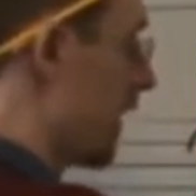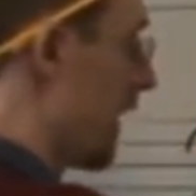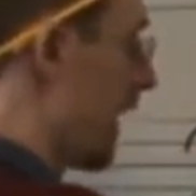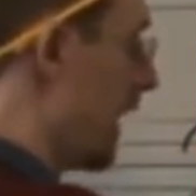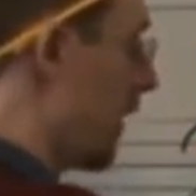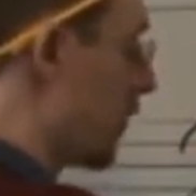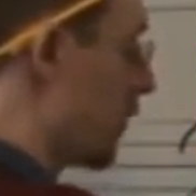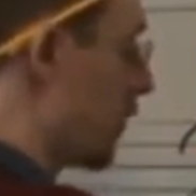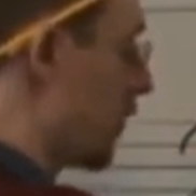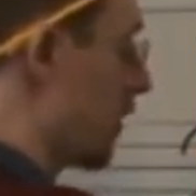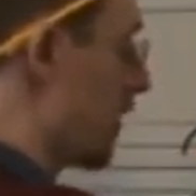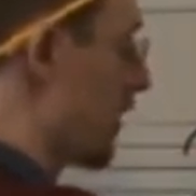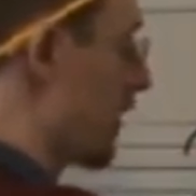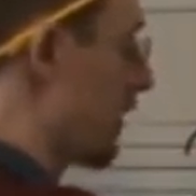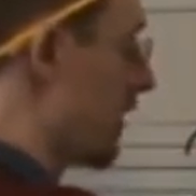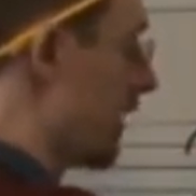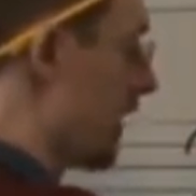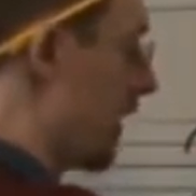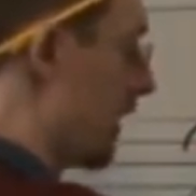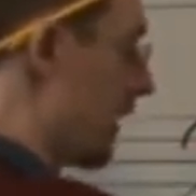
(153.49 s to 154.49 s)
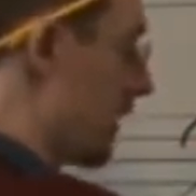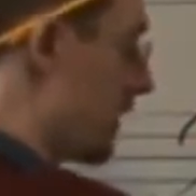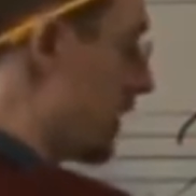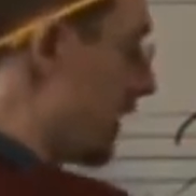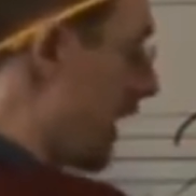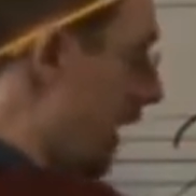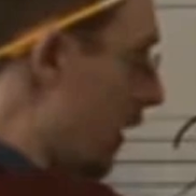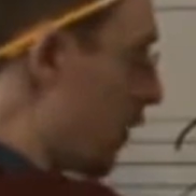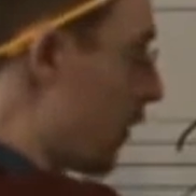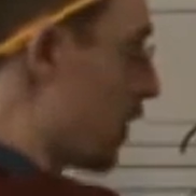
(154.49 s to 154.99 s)
outward
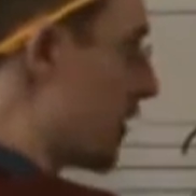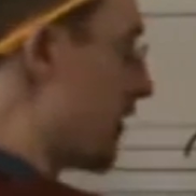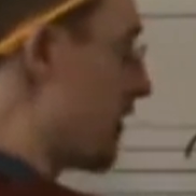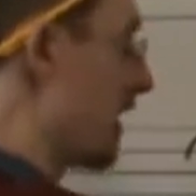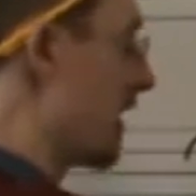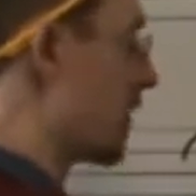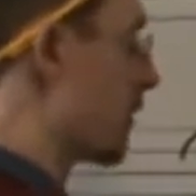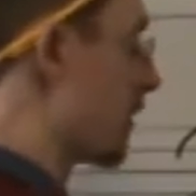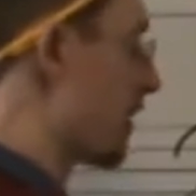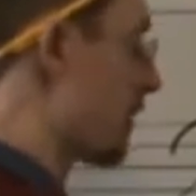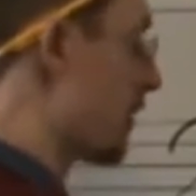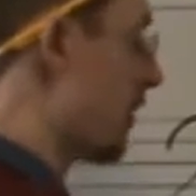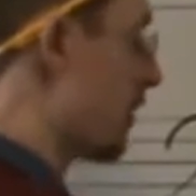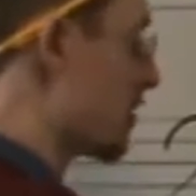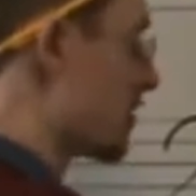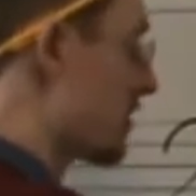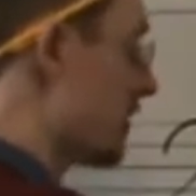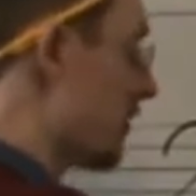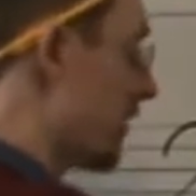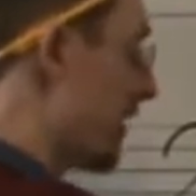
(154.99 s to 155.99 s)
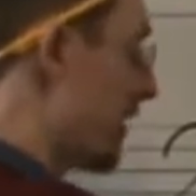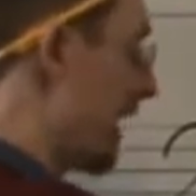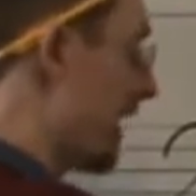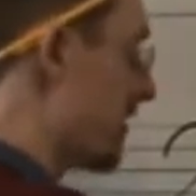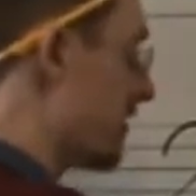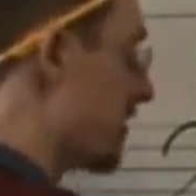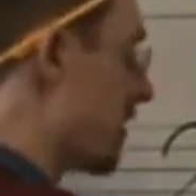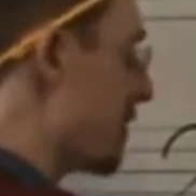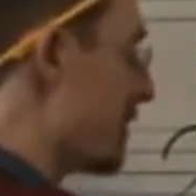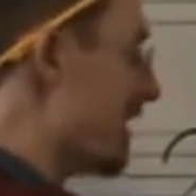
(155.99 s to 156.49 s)
to inward motion with
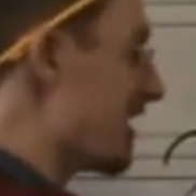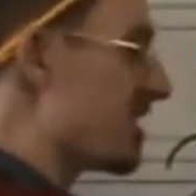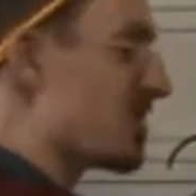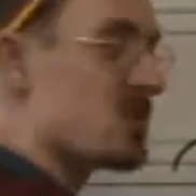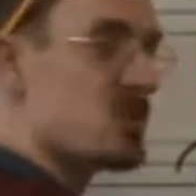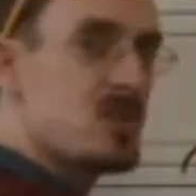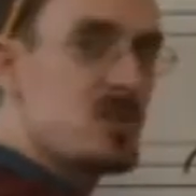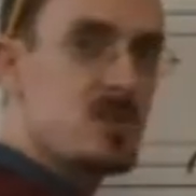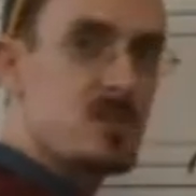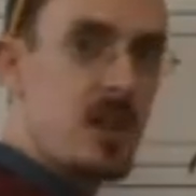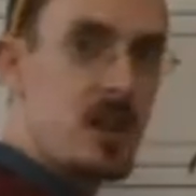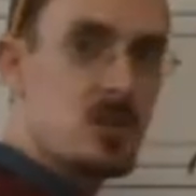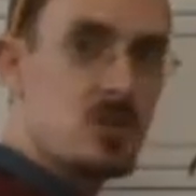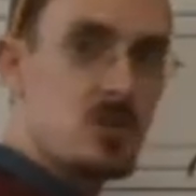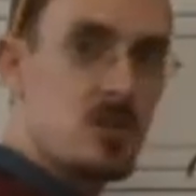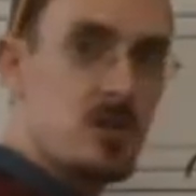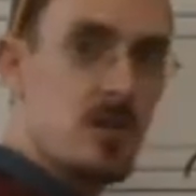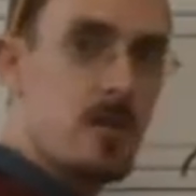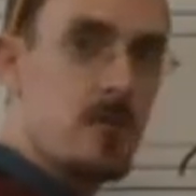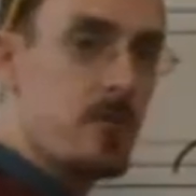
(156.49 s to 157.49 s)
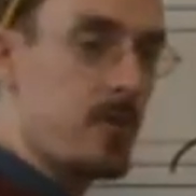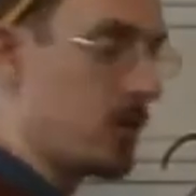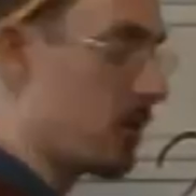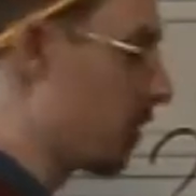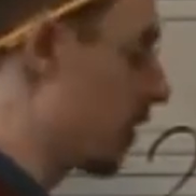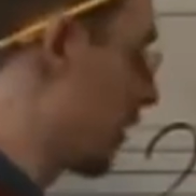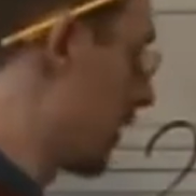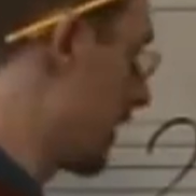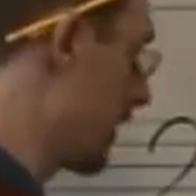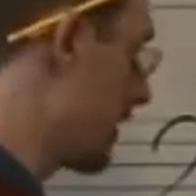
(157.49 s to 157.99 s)
that diminished section of the
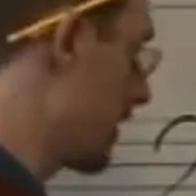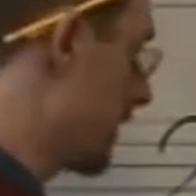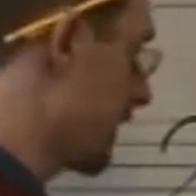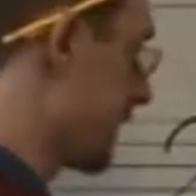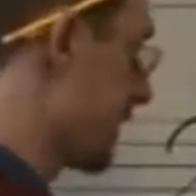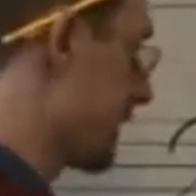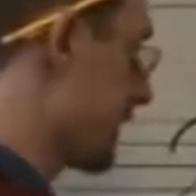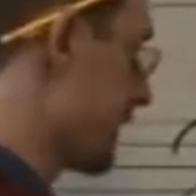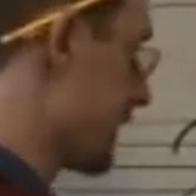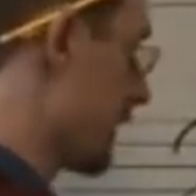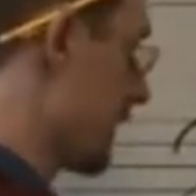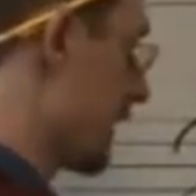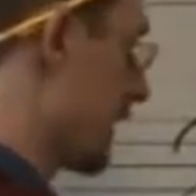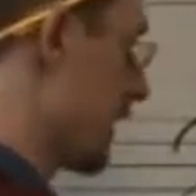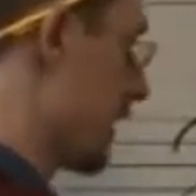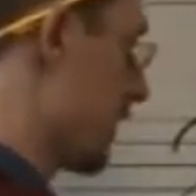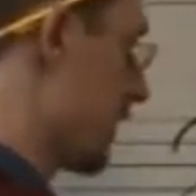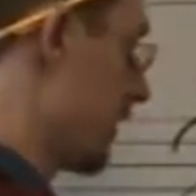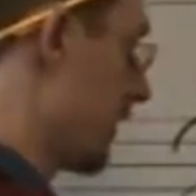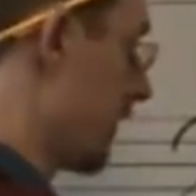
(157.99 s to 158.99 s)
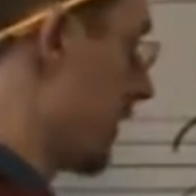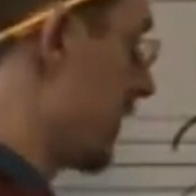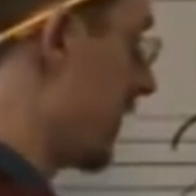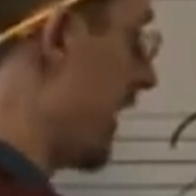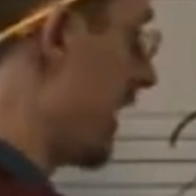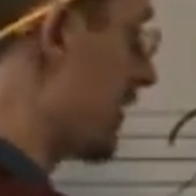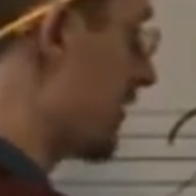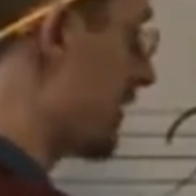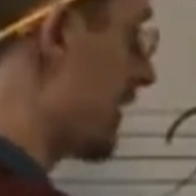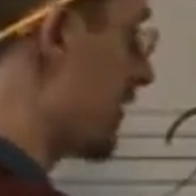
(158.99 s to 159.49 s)
chord. Because the
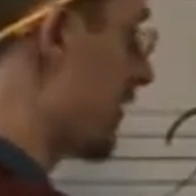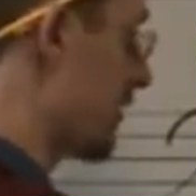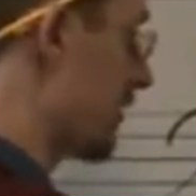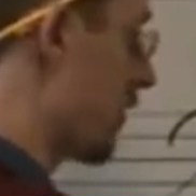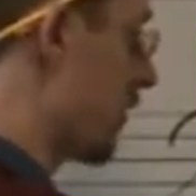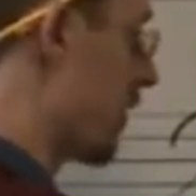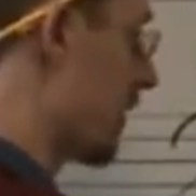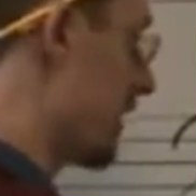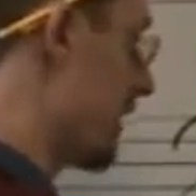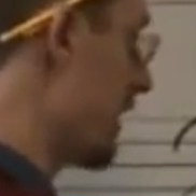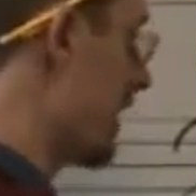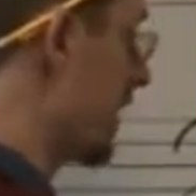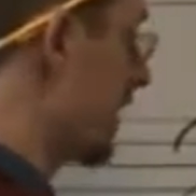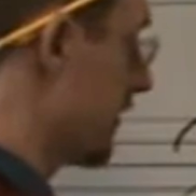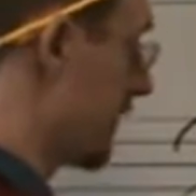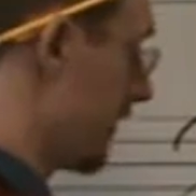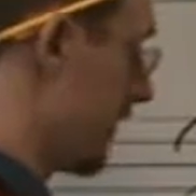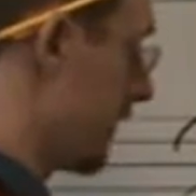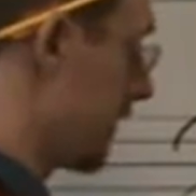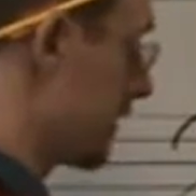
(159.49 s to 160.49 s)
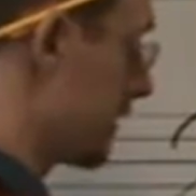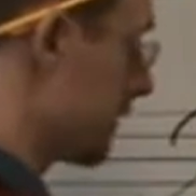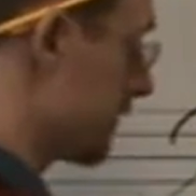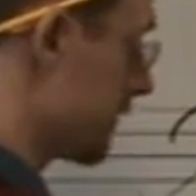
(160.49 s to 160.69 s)
5-7 chord is